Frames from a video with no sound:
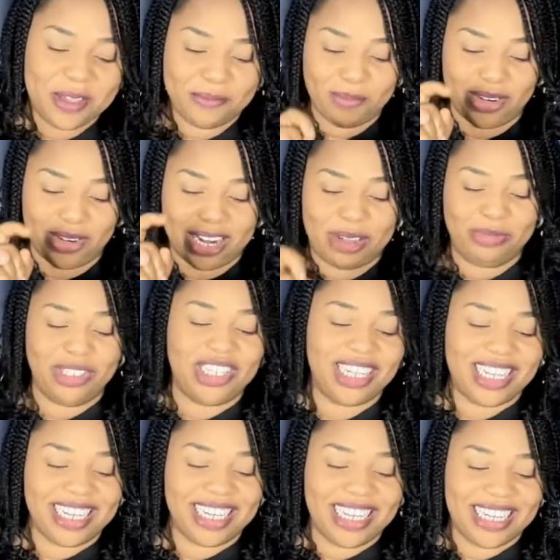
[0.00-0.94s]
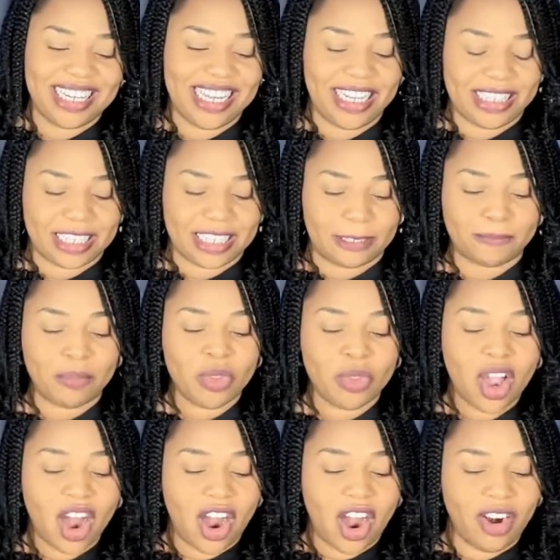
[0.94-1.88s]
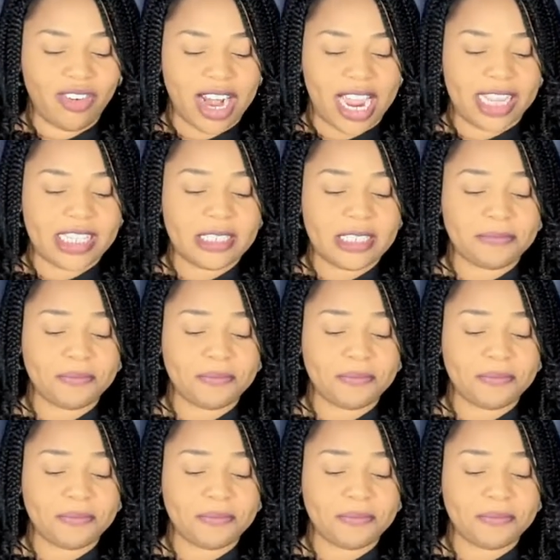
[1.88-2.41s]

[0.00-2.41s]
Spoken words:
but I'll be checking it later. All right.